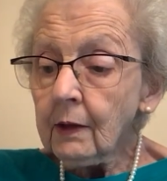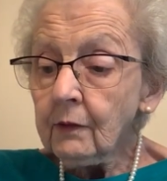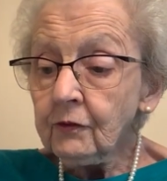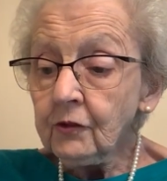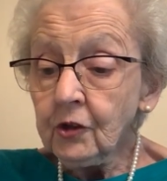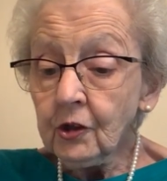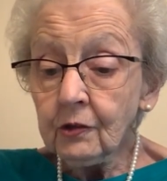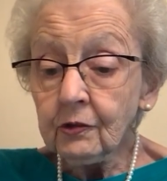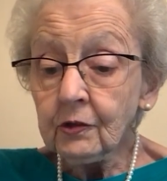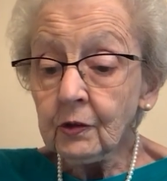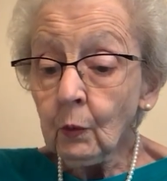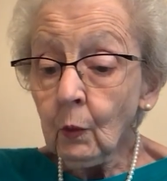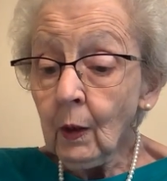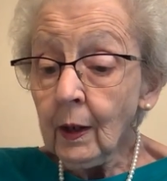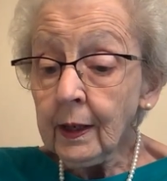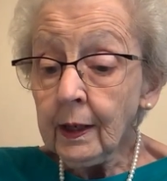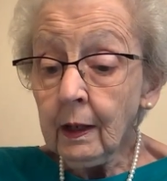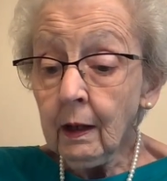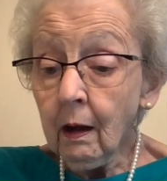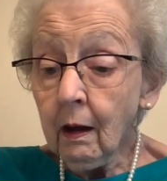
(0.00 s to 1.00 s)
just the
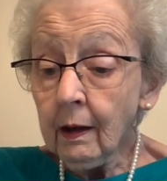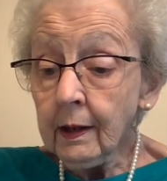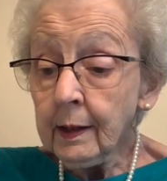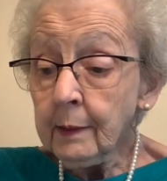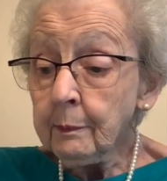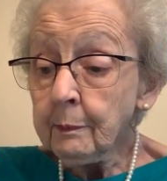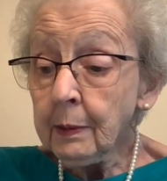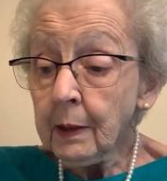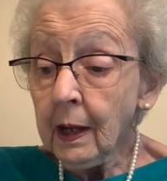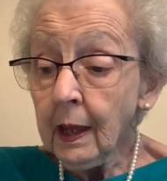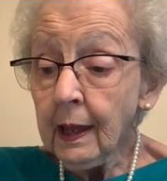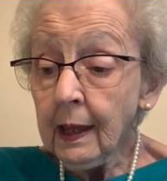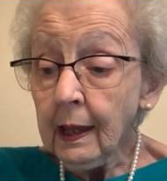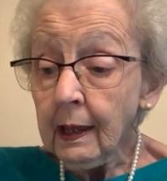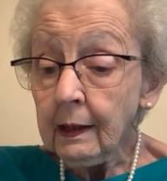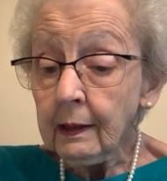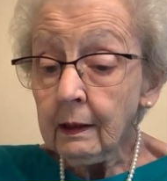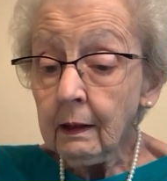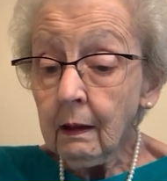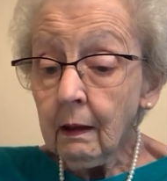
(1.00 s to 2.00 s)
way God had
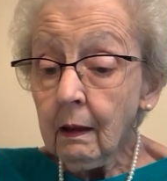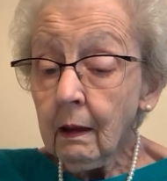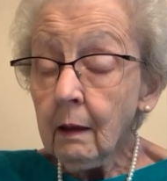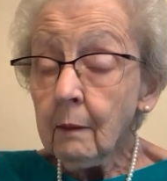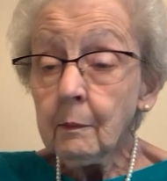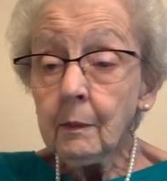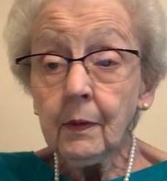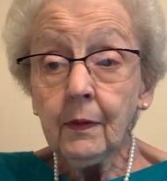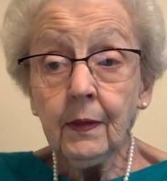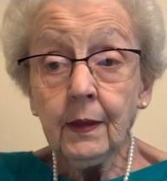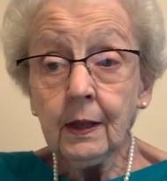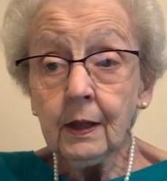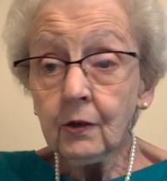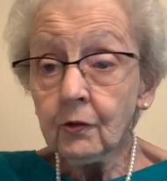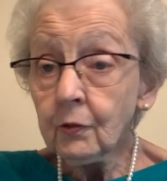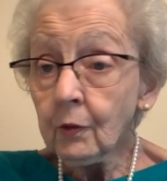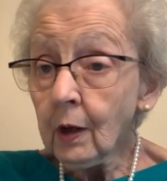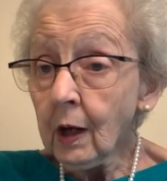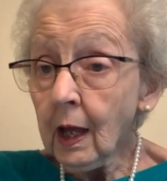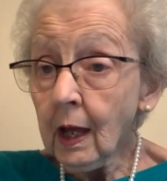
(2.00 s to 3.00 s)
planned, but the
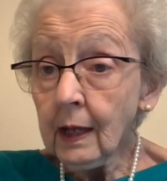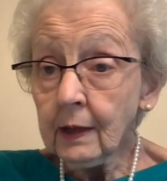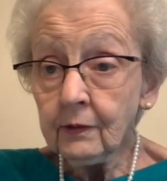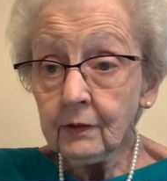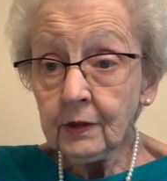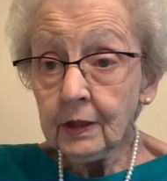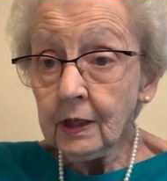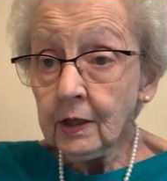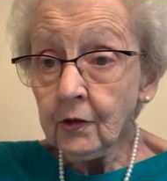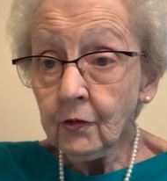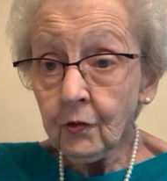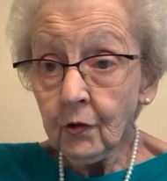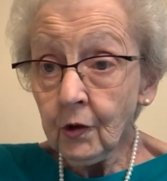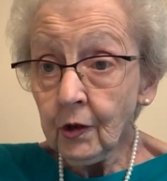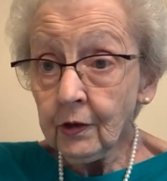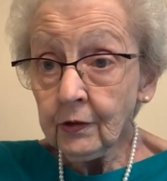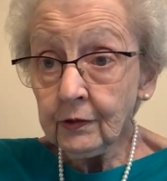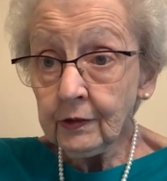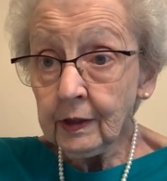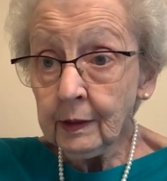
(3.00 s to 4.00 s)
Israelites didn't
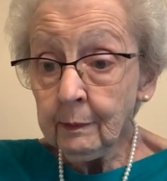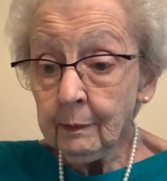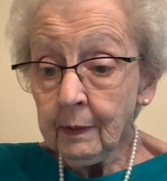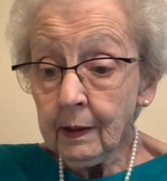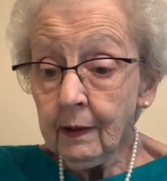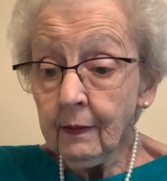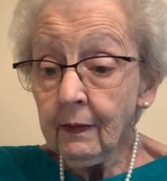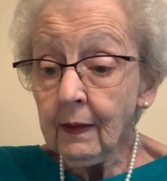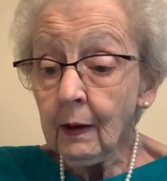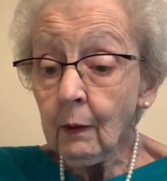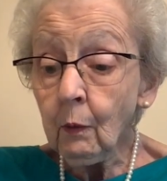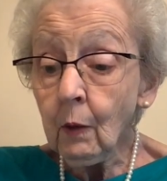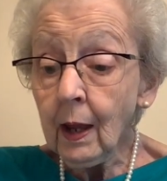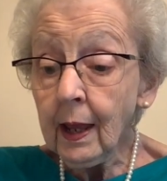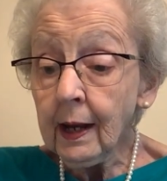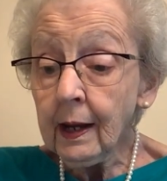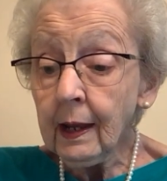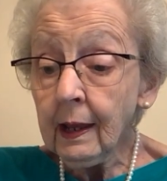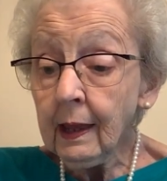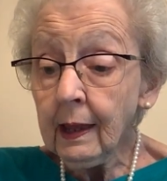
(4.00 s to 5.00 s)
trust him and they
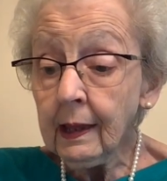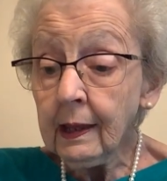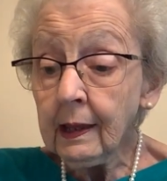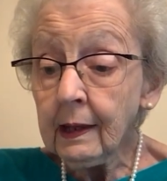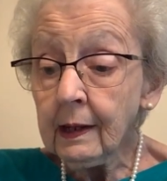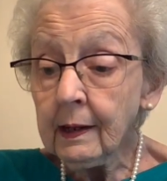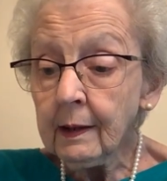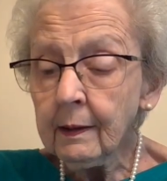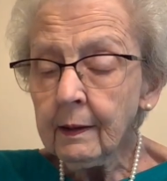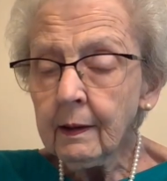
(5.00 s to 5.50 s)
ran ahead.